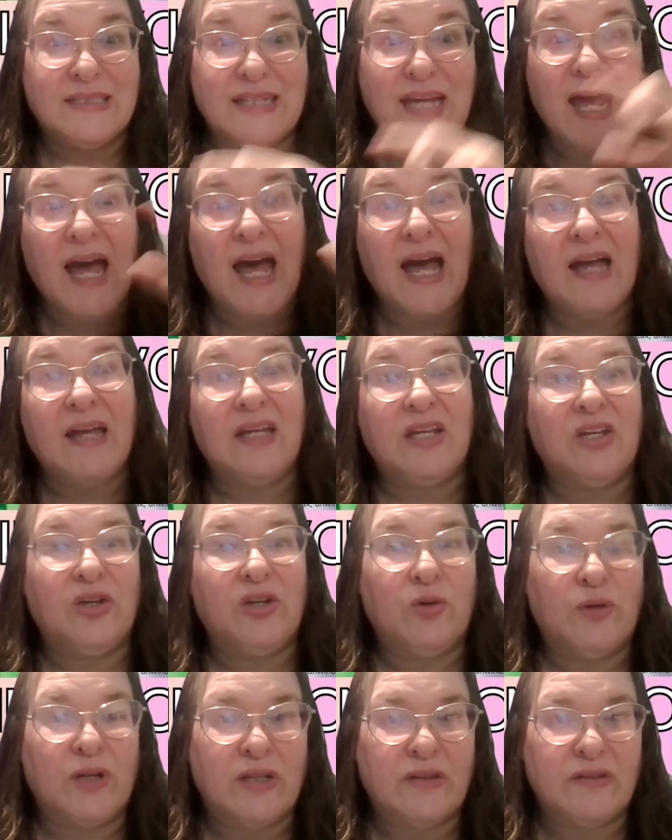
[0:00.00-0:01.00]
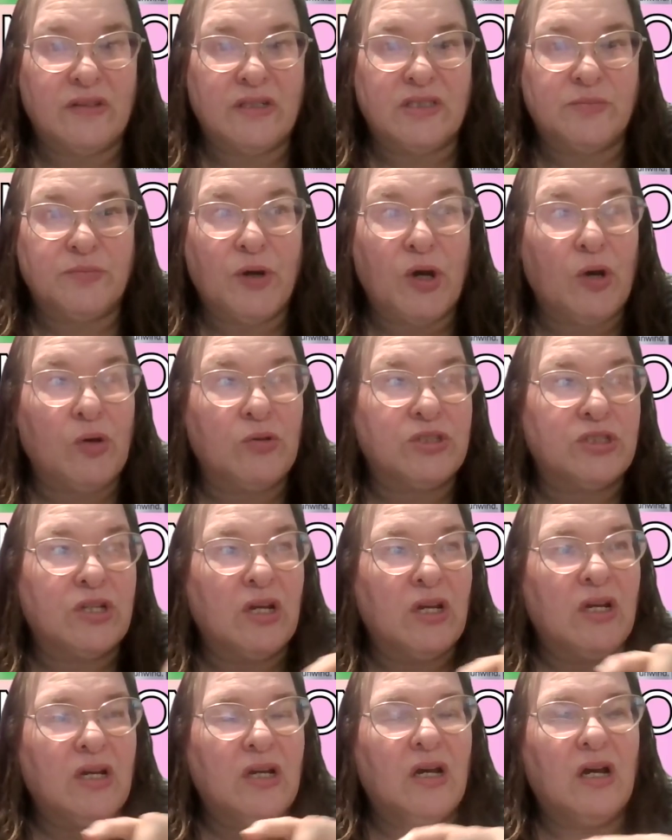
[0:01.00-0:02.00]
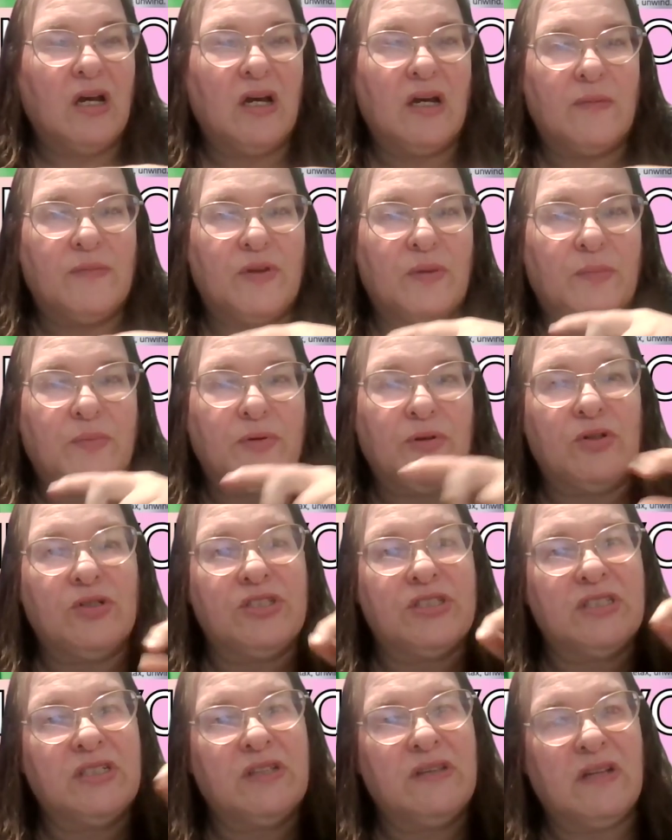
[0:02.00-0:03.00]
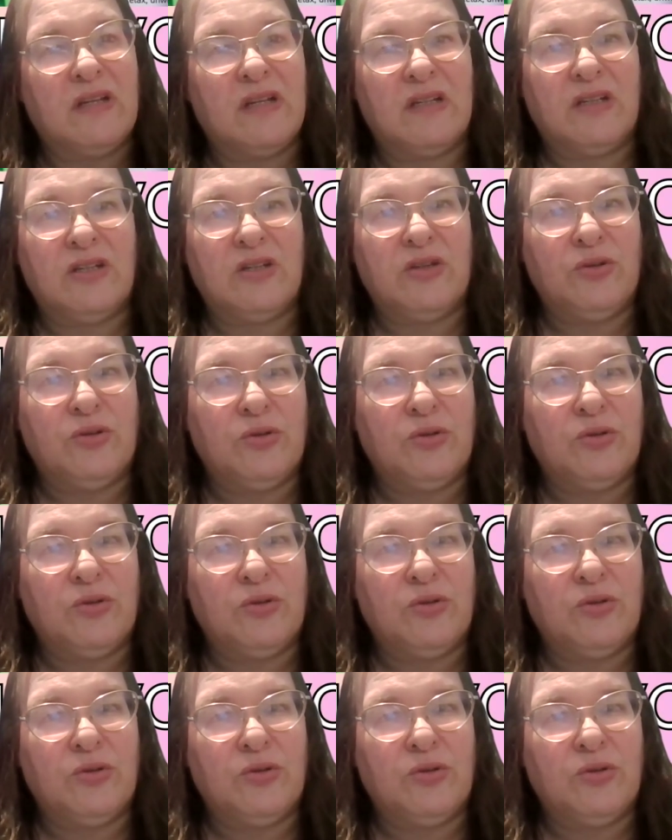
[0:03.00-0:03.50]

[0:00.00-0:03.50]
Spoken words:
tag you in this post. The person that